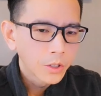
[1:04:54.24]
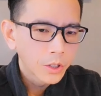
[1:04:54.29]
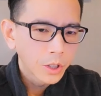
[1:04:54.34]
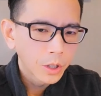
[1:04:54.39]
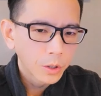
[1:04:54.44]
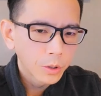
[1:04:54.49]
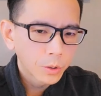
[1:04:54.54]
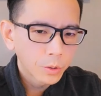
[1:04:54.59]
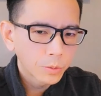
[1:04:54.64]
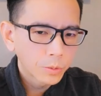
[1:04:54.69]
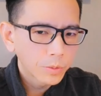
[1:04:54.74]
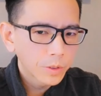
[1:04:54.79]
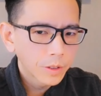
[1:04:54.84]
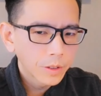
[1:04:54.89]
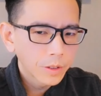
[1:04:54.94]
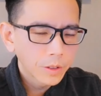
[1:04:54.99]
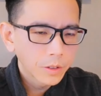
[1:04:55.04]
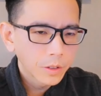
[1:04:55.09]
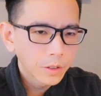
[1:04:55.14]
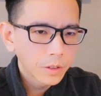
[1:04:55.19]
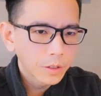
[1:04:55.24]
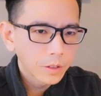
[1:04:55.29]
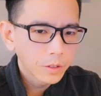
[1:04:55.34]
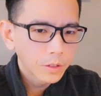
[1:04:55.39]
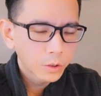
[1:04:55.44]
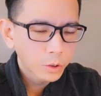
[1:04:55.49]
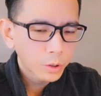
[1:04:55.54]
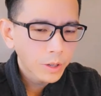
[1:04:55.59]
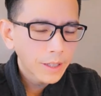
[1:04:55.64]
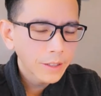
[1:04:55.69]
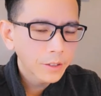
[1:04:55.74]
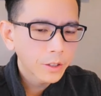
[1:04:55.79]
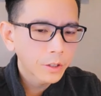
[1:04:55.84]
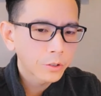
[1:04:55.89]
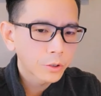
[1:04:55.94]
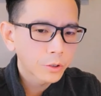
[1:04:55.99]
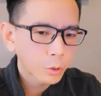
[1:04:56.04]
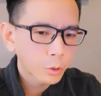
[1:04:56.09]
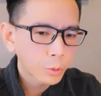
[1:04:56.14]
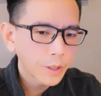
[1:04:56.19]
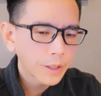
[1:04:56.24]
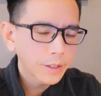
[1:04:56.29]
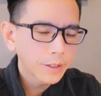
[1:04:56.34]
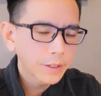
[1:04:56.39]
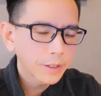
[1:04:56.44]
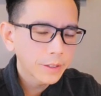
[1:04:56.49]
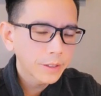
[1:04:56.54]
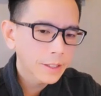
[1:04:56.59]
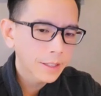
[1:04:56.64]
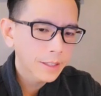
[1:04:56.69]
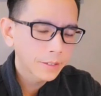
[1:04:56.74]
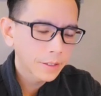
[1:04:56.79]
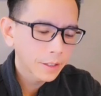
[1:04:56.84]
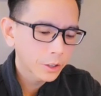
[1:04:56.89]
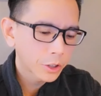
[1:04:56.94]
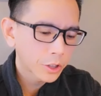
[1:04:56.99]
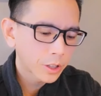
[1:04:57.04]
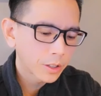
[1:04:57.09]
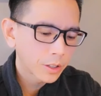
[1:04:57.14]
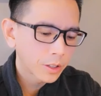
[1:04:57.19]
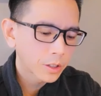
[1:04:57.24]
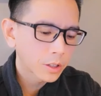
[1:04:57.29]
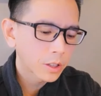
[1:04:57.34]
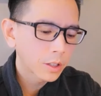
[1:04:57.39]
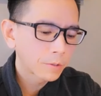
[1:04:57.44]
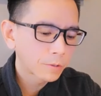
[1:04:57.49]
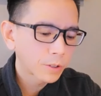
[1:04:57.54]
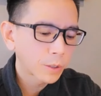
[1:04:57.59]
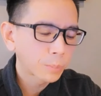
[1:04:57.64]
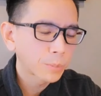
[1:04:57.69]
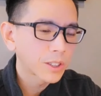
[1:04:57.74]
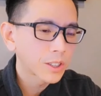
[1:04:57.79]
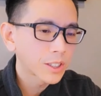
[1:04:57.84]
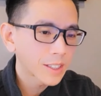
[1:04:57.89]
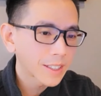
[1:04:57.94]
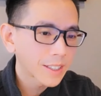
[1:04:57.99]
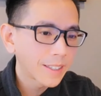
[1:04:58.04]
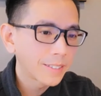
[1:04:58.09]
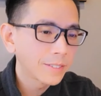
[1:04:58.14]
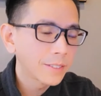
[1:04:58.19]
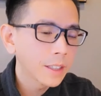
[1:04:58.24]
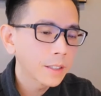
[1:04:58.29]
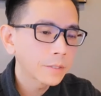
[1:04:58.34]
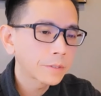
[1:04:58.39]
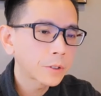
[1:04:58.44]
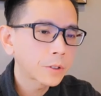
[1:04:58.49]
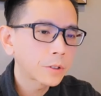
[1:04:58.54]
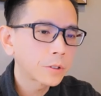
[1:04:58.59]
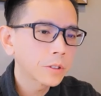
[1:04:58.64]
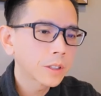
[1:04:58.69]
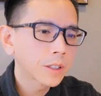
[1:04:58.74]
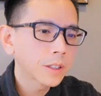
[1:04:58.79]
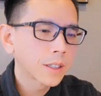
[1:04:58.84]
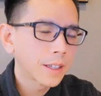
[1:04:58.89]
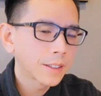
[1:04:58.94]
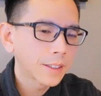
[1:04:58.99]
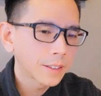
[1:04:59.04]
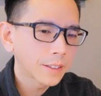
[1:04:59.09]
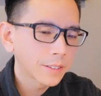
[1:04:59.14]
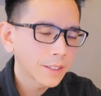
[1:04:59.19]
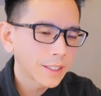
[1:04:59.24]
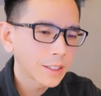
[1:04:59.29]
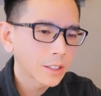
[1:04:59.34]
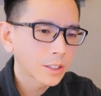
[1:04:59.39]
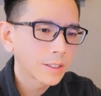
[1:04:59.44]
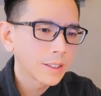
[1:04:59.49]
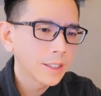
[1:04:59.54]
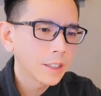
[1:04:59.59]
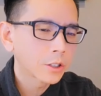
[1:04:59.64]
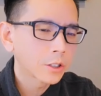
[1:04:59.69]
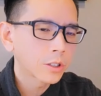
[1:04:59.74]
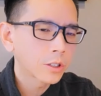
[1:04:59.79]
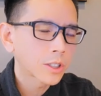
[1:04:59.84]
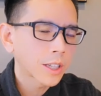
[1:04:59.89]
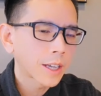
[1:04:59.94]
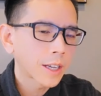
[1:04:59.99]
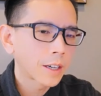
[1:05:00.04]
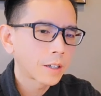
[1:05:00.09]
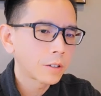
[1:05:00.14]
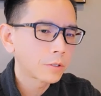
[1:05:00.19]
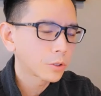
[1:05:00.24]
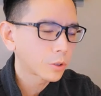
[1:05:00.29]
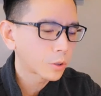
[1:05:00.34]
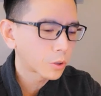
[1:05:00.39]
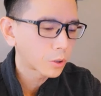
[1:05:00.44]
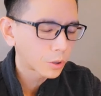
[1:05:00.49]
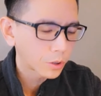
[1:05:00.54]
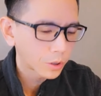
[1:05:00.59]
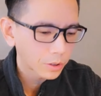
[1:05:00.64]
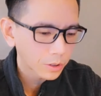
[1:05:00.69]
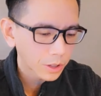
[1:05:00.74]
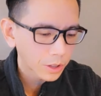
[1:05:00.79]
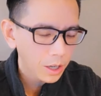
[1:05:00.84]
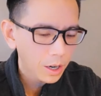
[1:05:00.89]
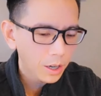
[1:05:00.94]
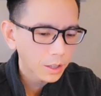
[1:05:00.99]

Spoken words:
So trying to treat these conditions from the skin level, cutting these lesions out or